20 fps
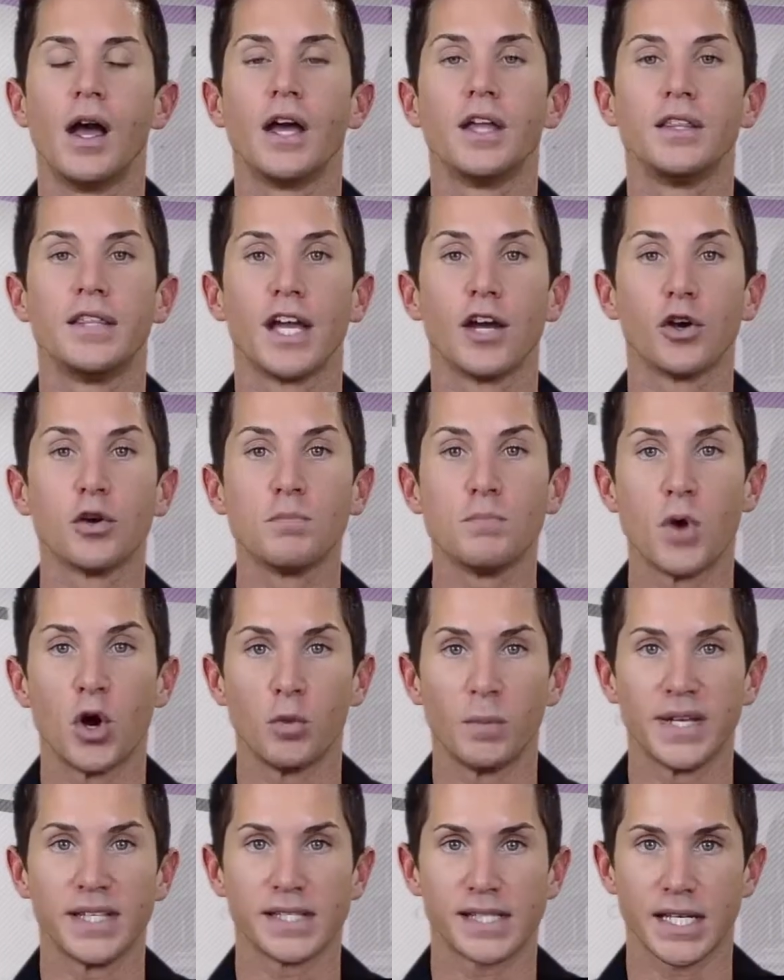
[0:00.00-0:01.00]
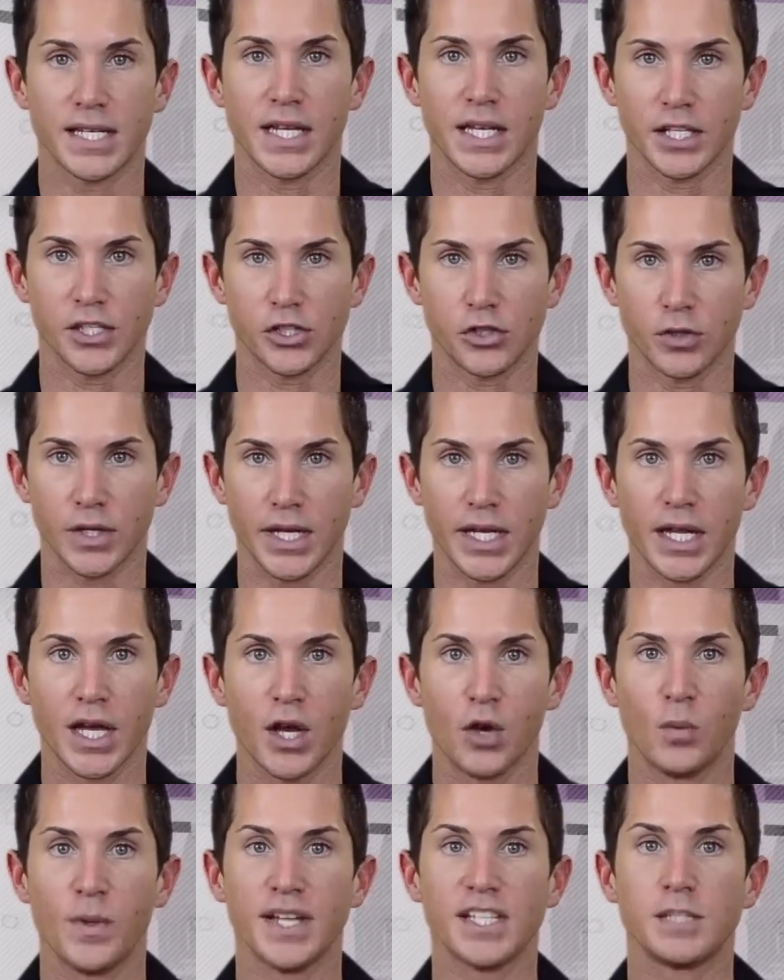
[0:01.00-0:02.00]
There are moments in history
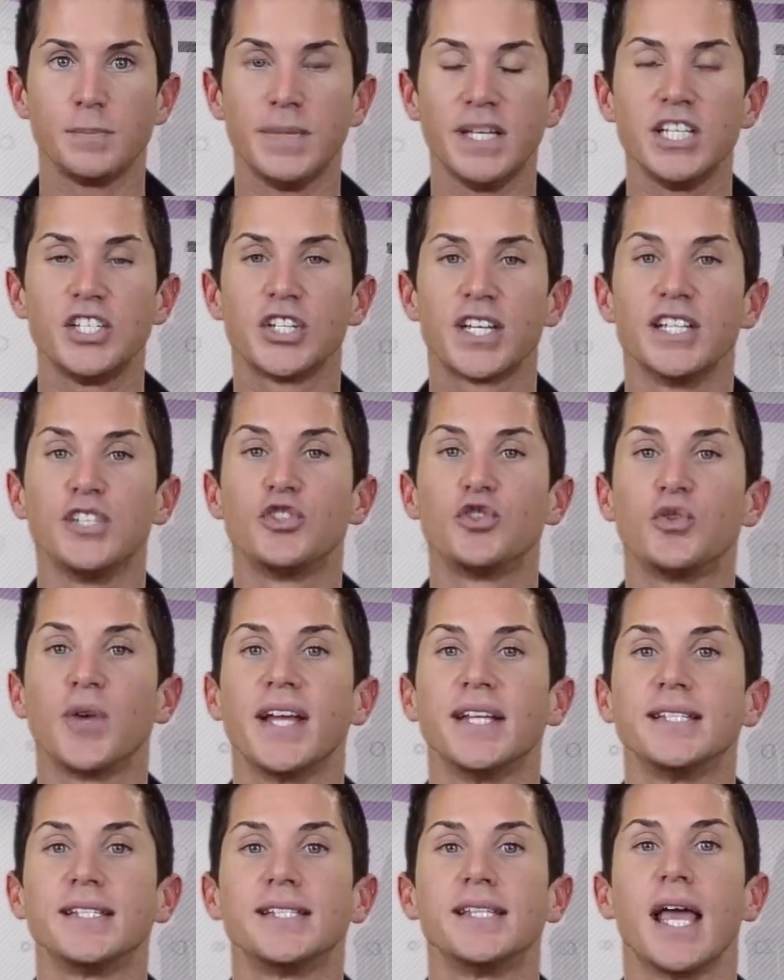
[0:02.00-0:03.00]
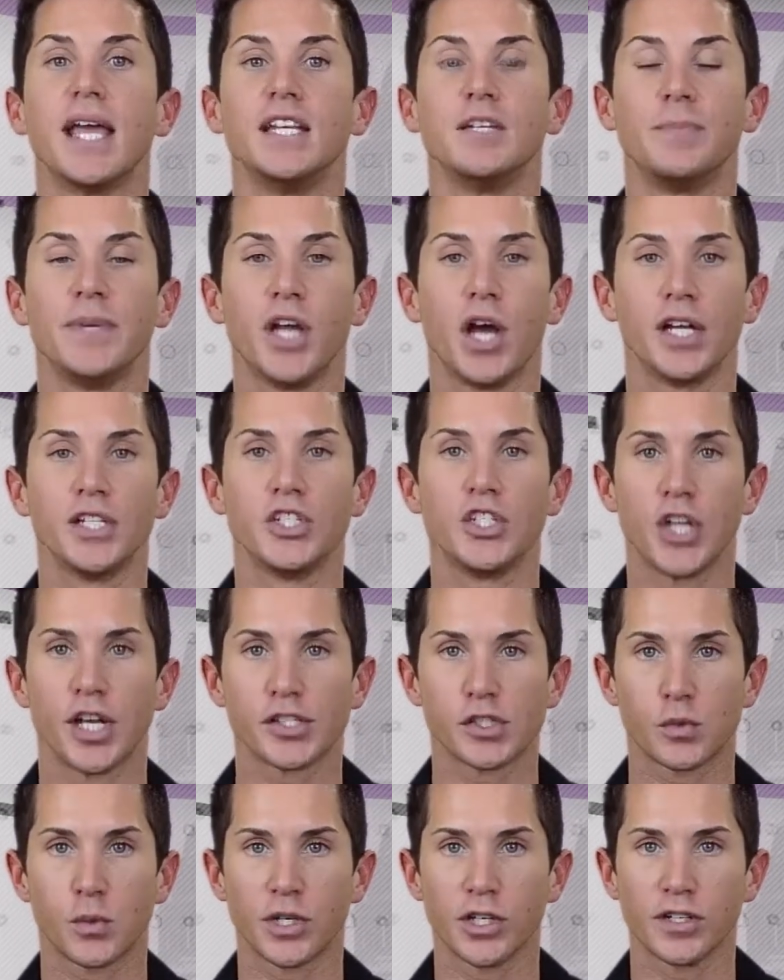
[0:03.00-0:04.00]
when a speech can transcend beyond
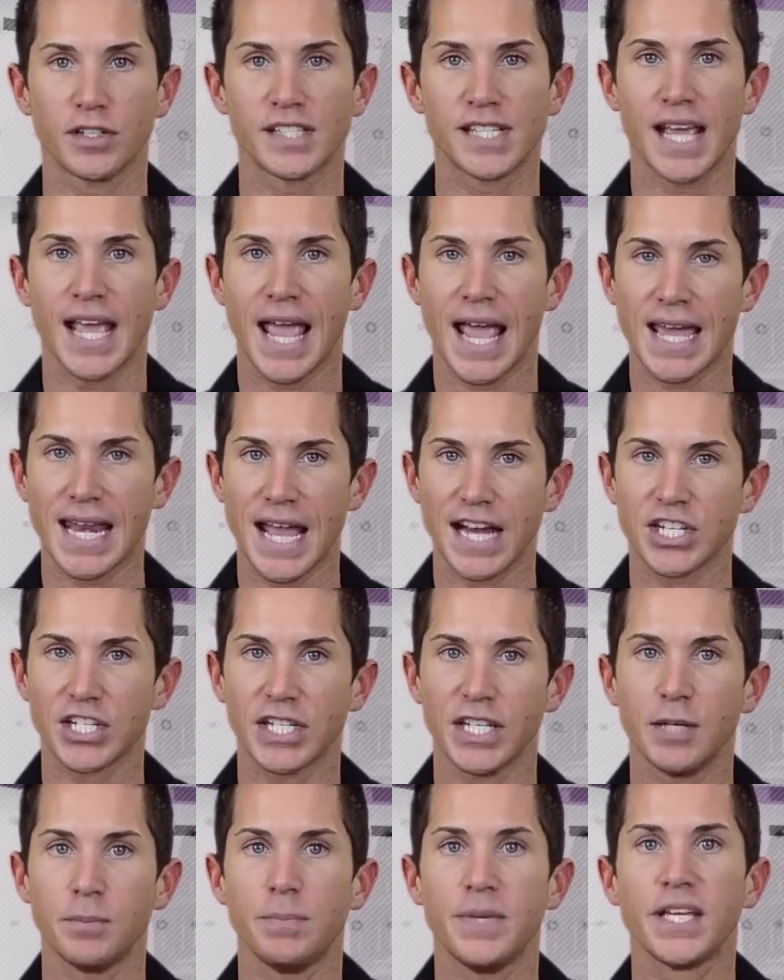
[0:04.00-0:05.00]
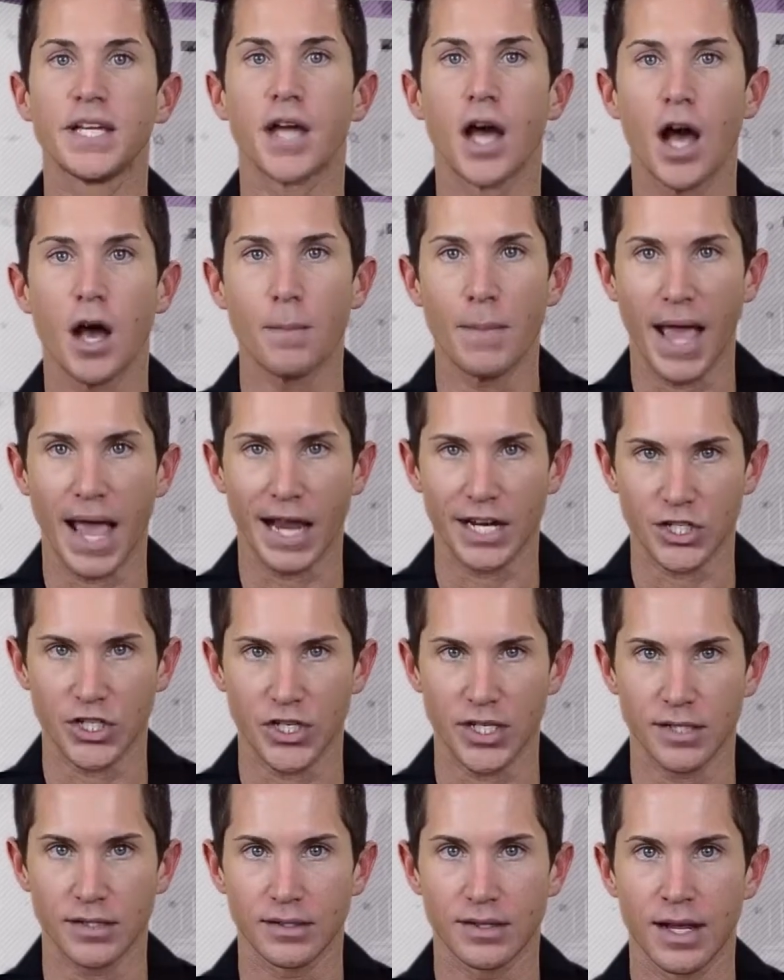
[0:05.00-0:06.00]
just words and actually become
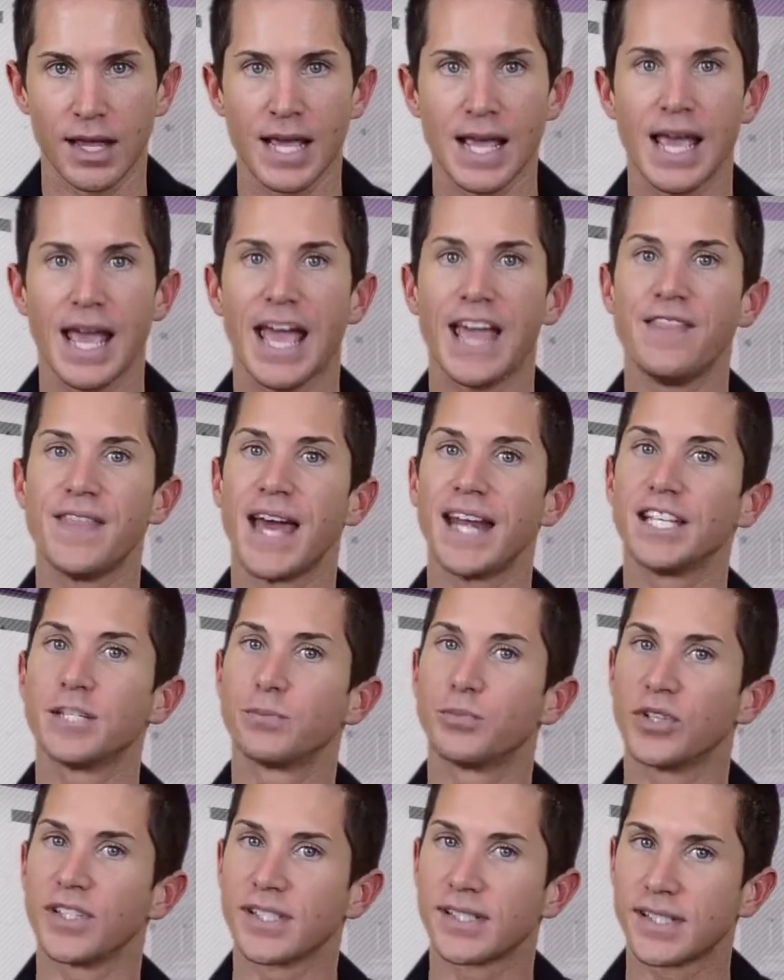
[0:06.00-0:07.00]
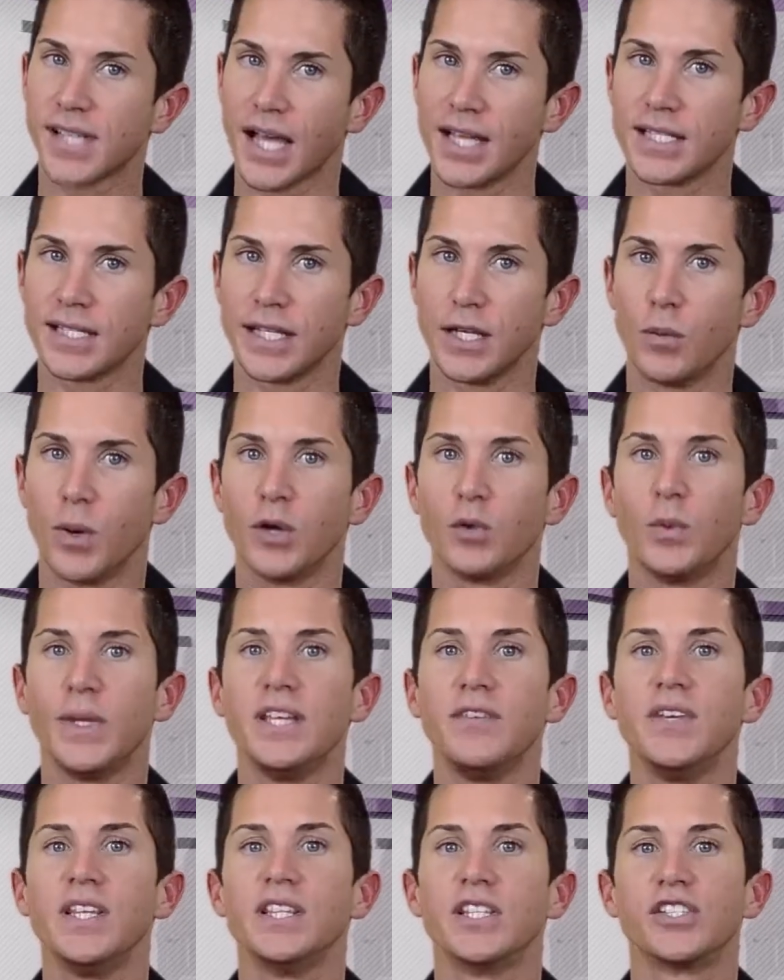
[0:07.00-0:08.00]
action. And that is precisely what
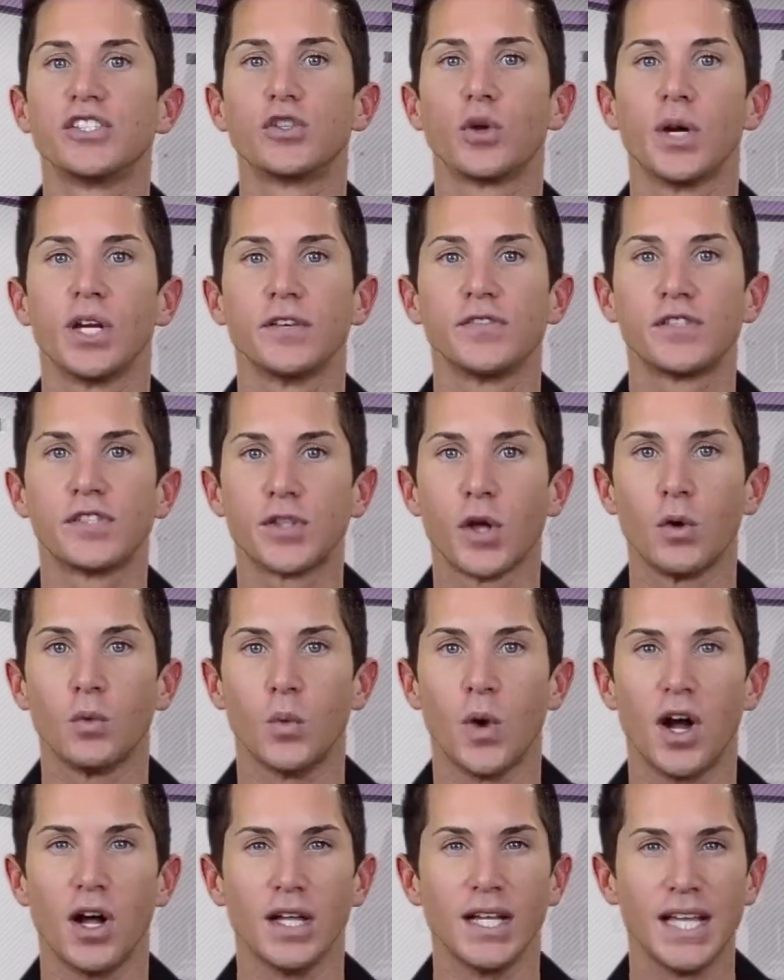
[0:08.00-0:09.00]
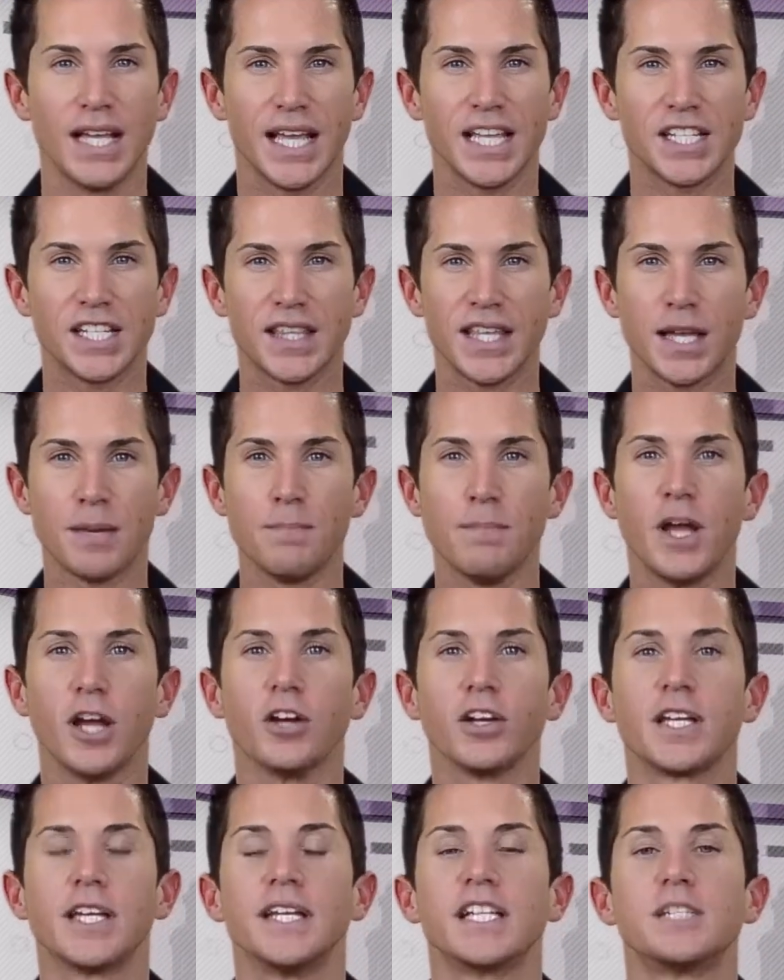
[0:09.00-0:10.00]
weaving the story of Stonewall into the
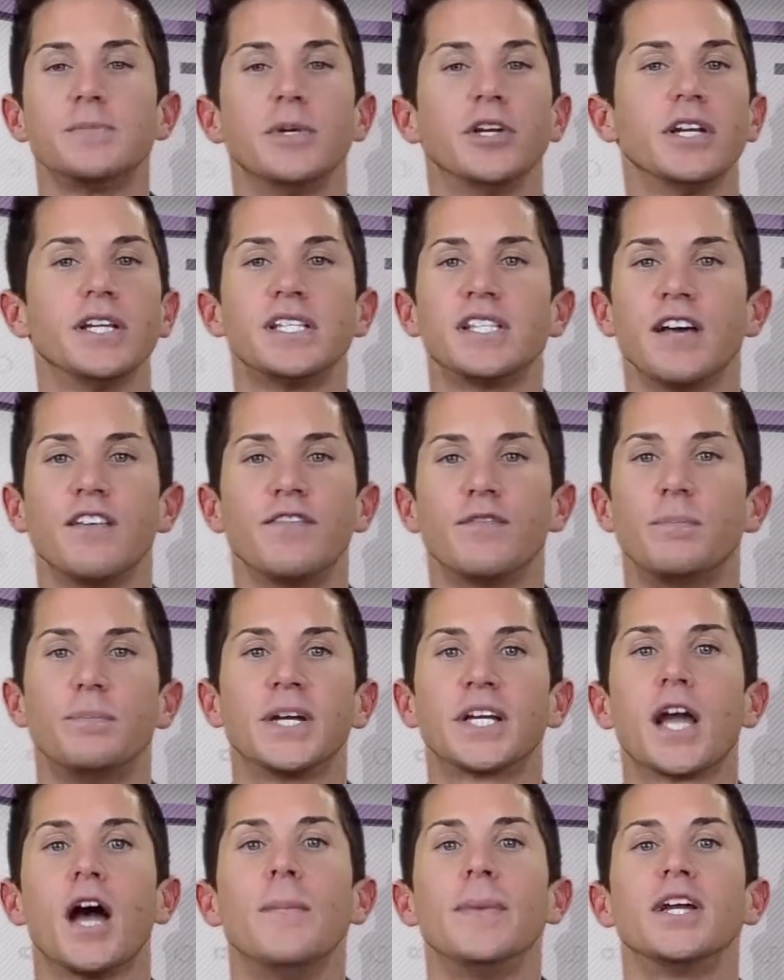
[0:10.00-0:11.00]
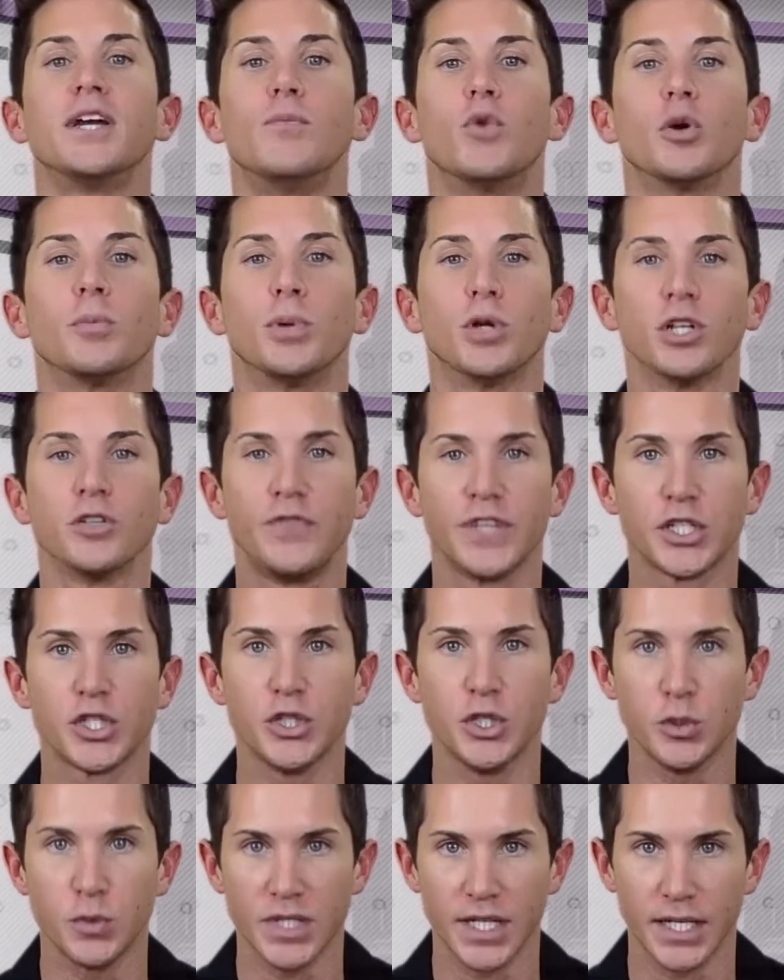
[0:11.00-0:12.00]
American experience of becoming a more perfect
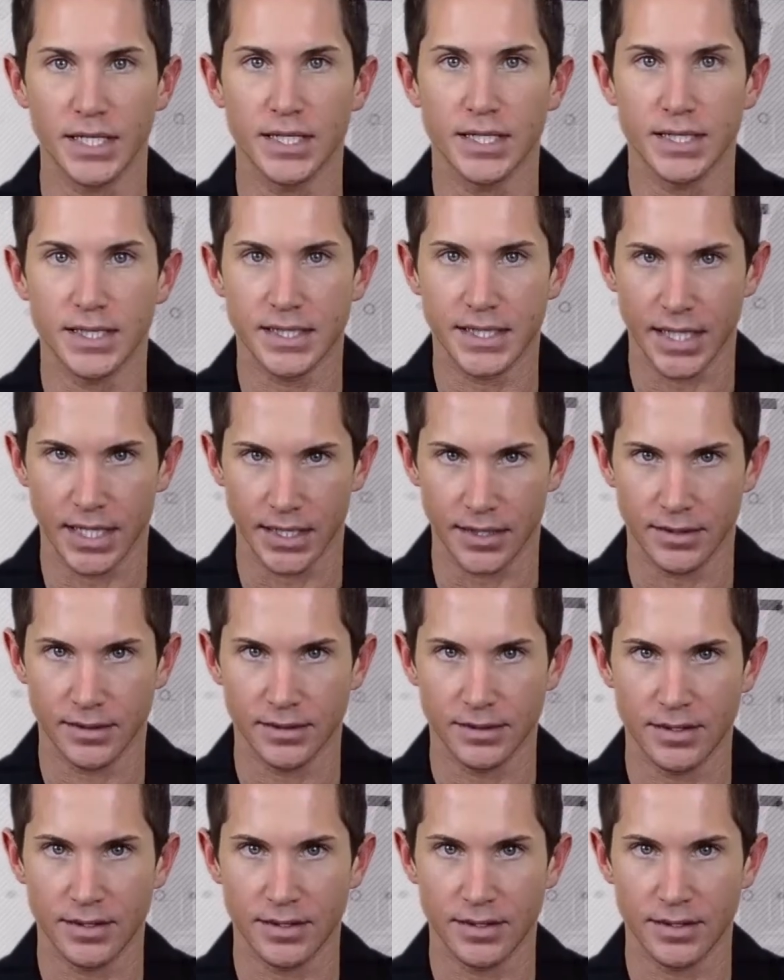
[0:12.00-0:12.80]
union did.